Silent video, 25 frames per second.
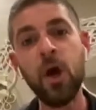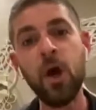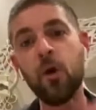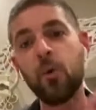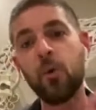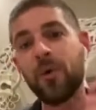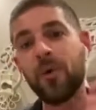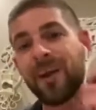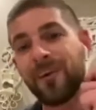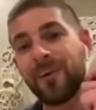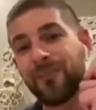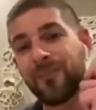
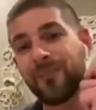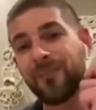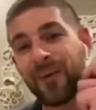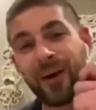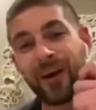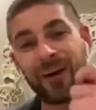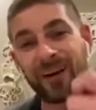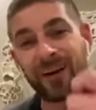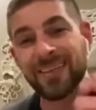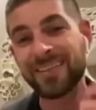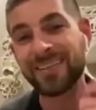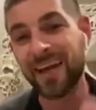We have
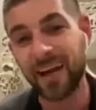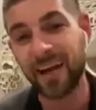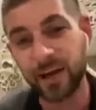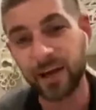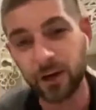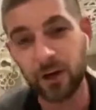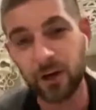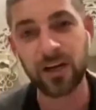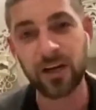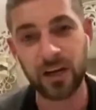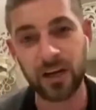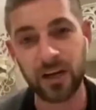our
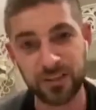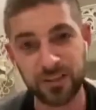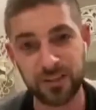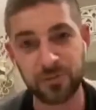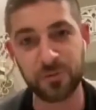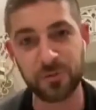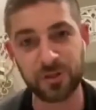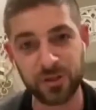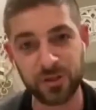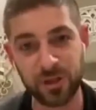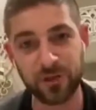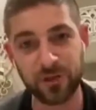entire
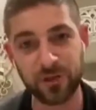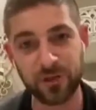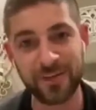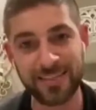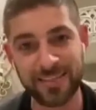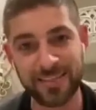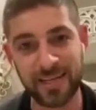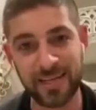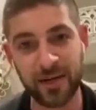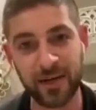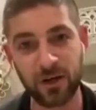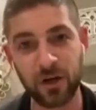customer
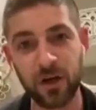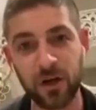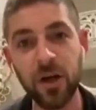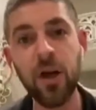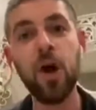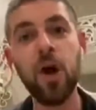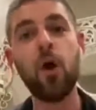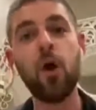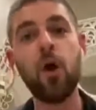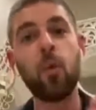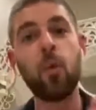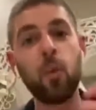service center
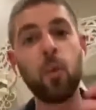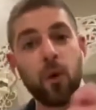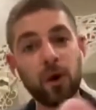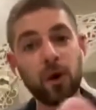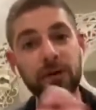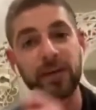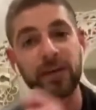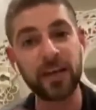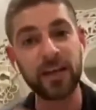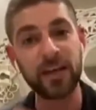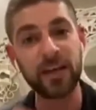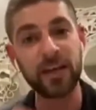
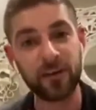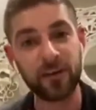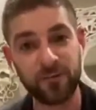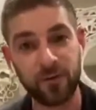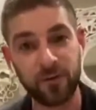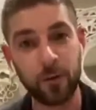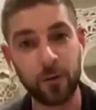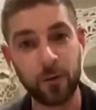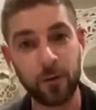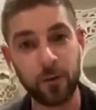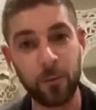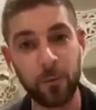working from
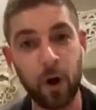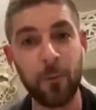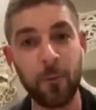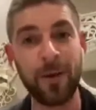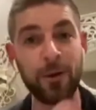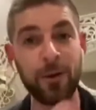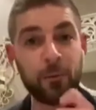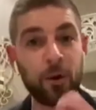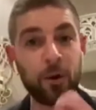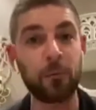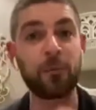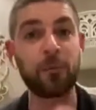home, and
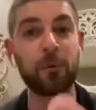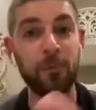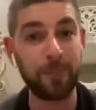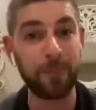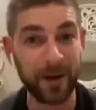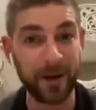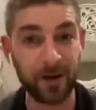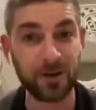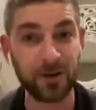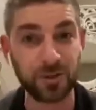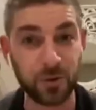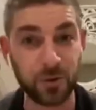we're
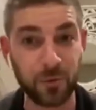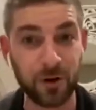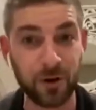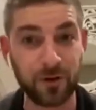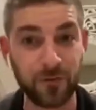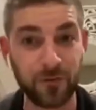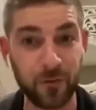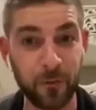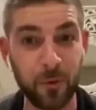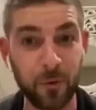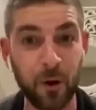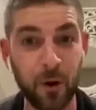prepared to work
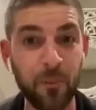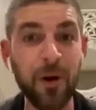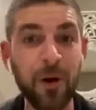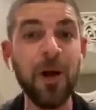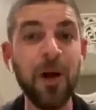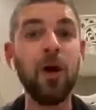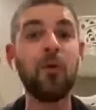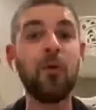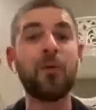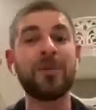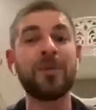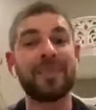from home
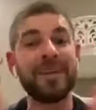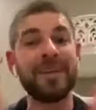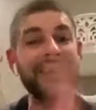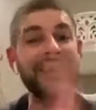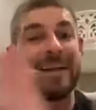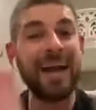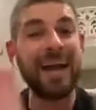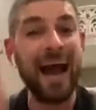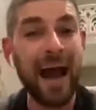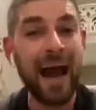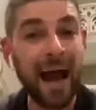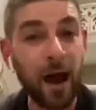within
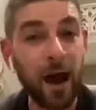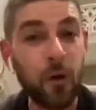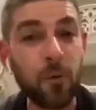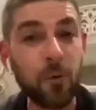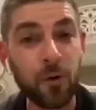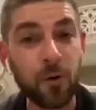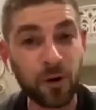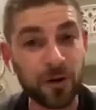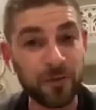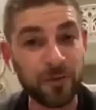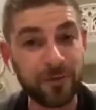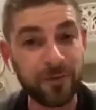an
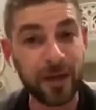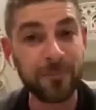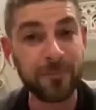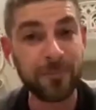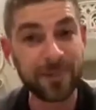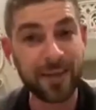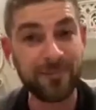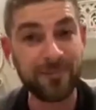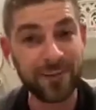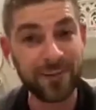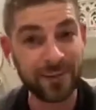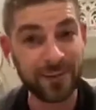hour of them
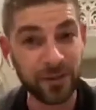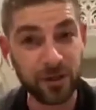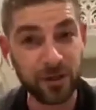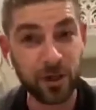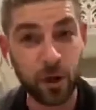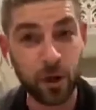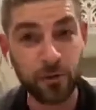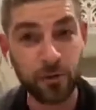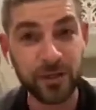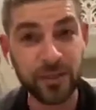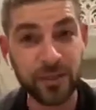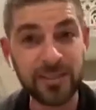giving the
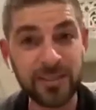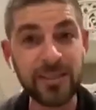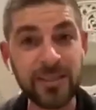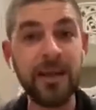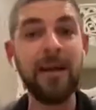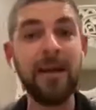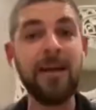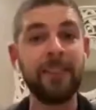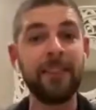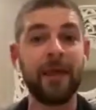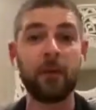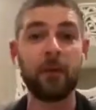notice
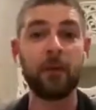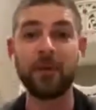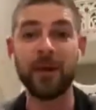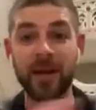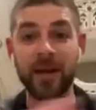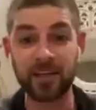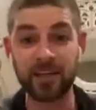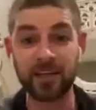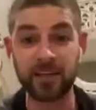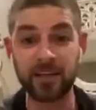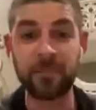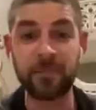that we
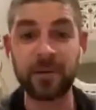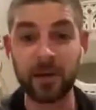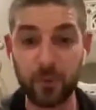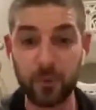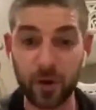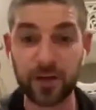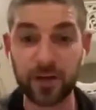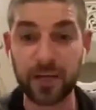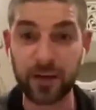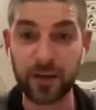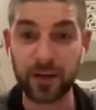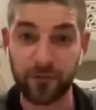had to be
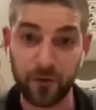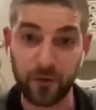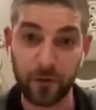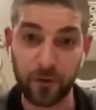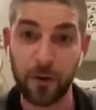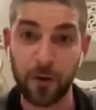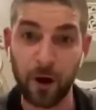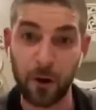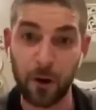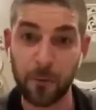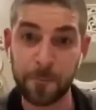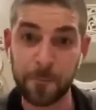working from
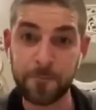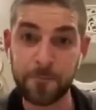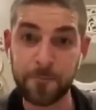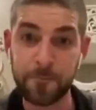home.